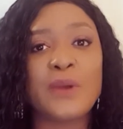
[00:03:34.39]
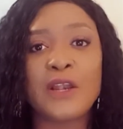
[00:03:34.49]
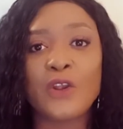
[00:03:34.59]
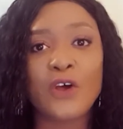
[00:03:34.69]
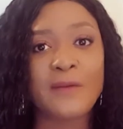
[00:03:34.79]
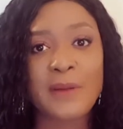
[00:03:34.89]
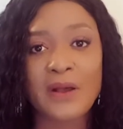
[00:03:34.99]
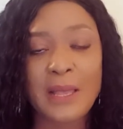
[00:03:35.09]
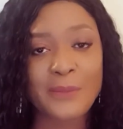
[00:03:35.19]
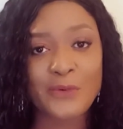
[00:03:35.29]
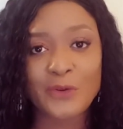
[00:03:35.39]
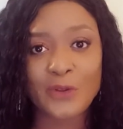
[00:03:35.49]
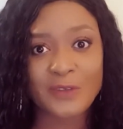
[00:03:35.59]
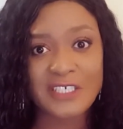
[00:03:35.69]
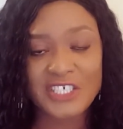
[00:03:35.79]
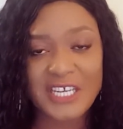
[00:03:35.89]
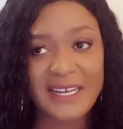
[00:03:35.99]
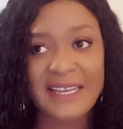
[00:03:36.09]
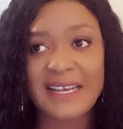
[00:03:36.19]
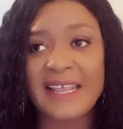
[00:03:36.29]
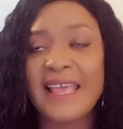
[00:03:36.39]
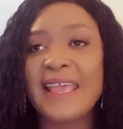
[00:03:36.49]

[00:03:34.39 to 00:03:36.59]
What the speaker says: a lot about Cameroon on this channel,